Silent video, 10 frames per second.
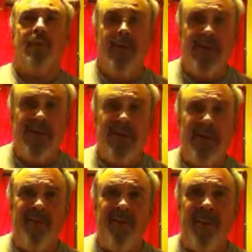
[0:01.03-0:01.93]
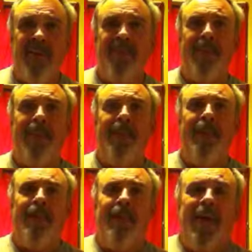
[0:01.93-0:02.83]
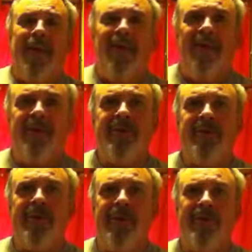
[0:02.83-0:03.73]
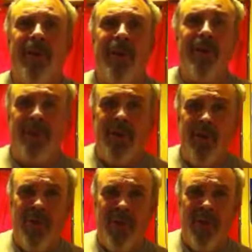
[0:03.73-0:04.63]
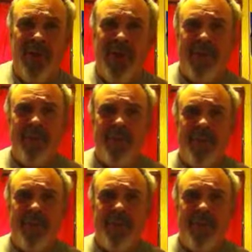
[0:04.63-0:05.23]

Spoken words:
Good evening, everybody. I have a verse of scripture I'd like to share with you tonight.